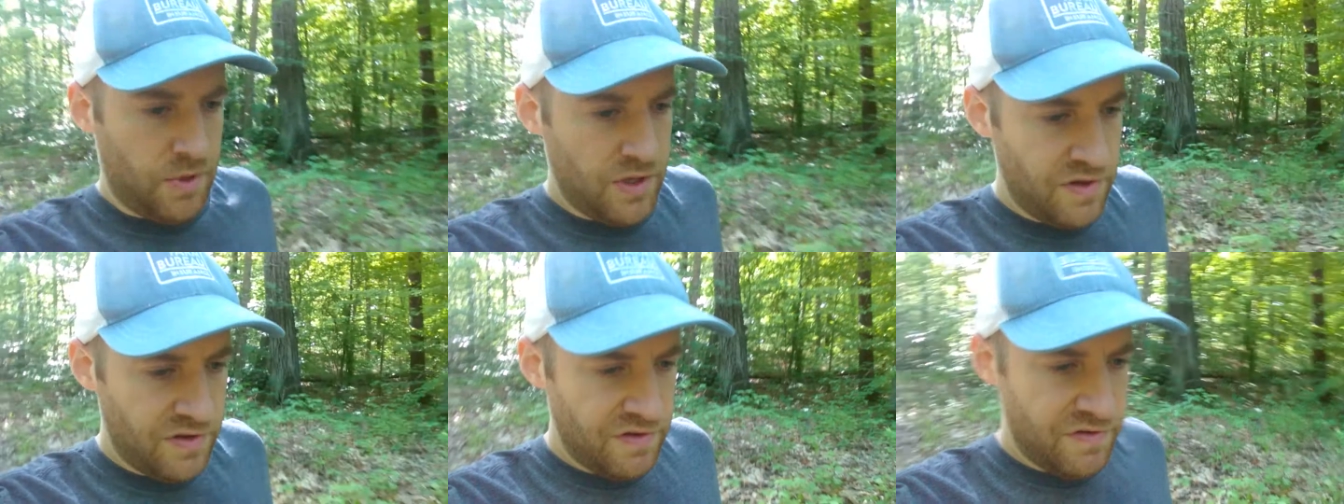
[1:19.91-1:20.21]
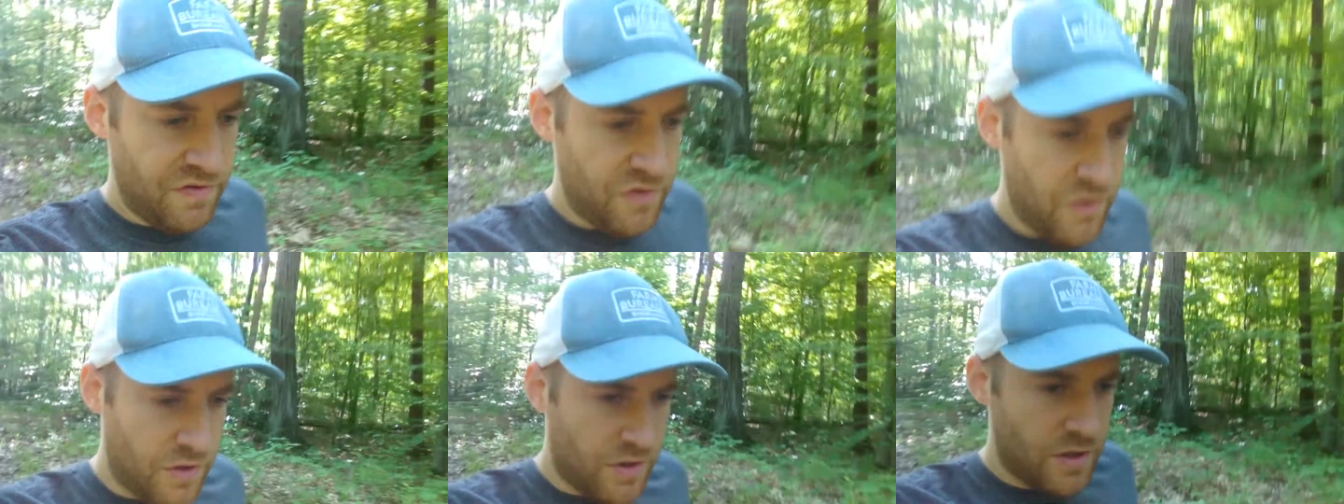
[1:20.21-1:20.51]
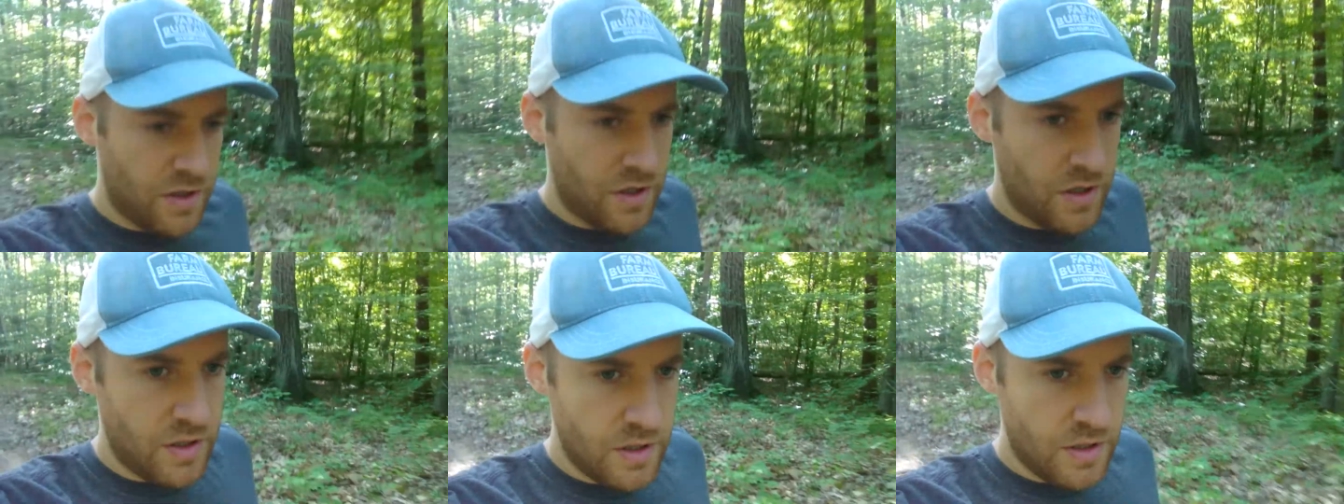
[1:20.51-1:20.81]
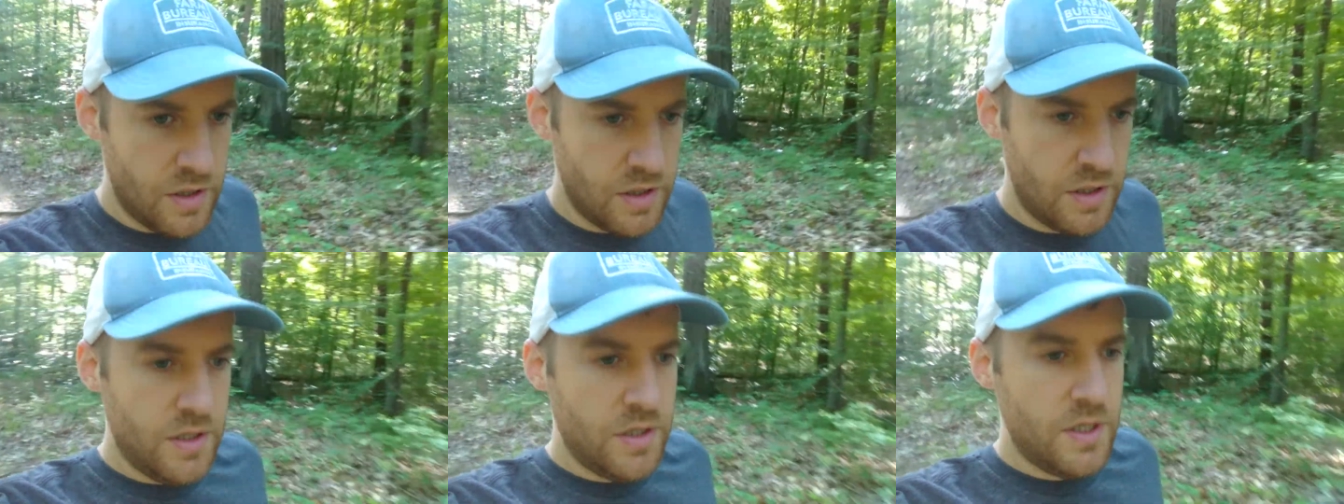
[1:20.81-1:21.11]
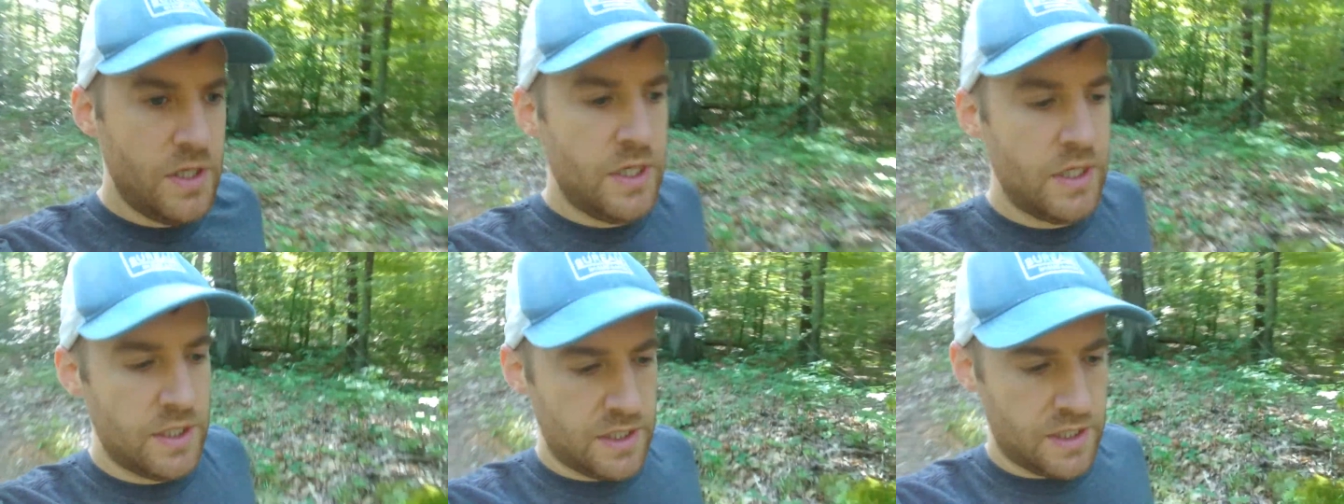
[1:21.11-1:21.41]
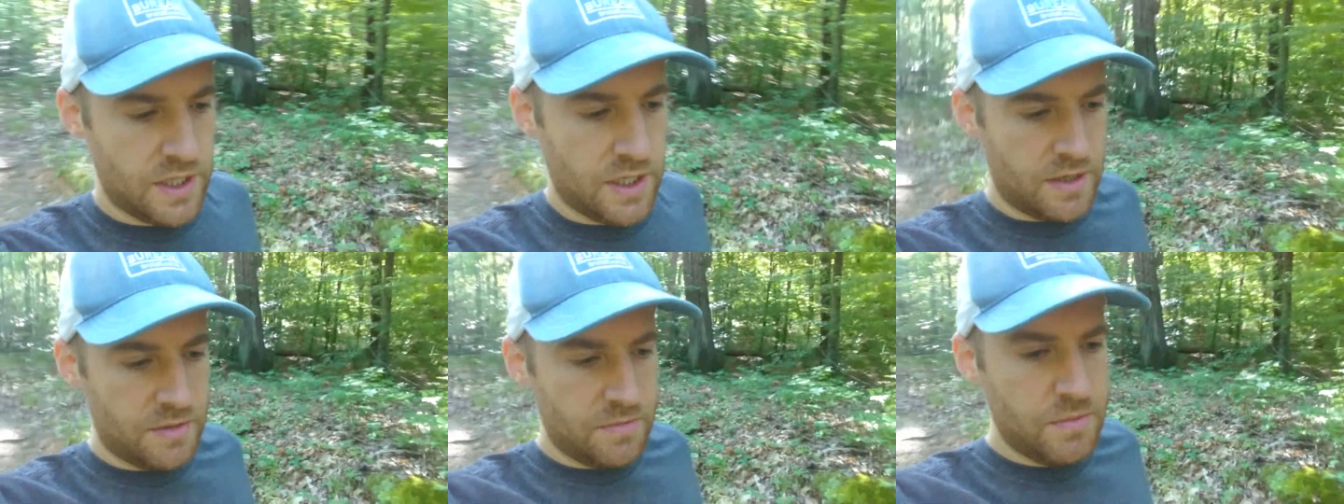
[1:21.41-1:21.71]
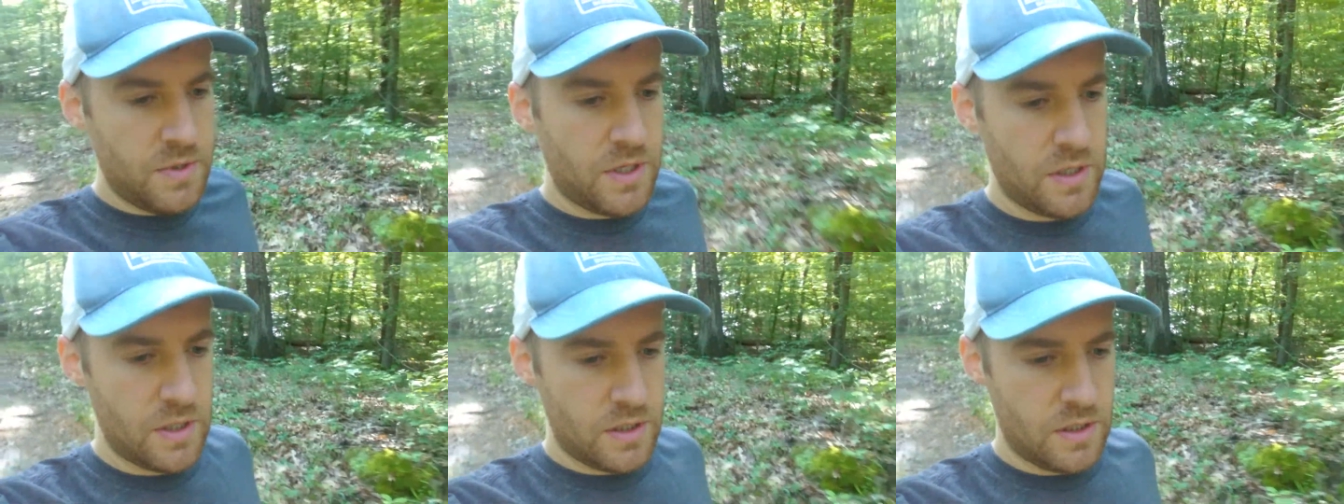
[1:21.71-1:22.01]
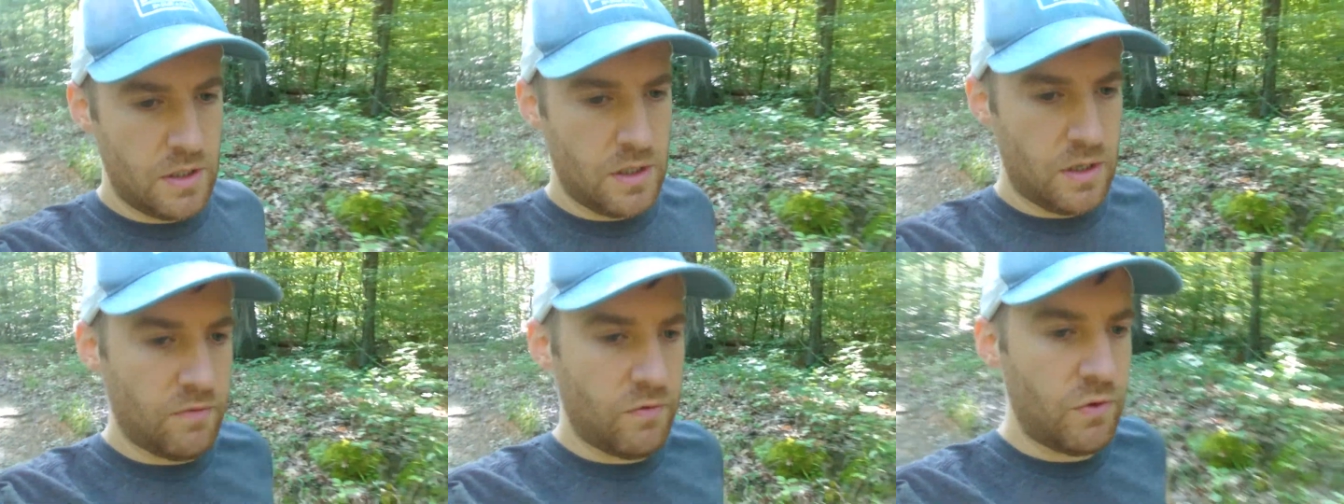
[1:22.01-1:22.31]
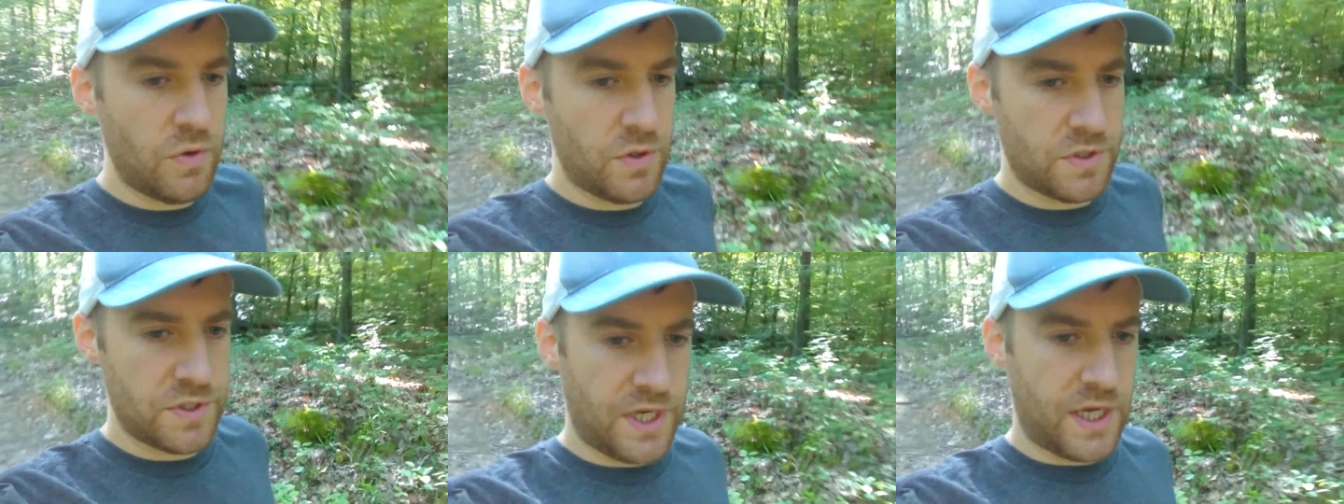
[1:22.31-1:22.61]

for income. Of course,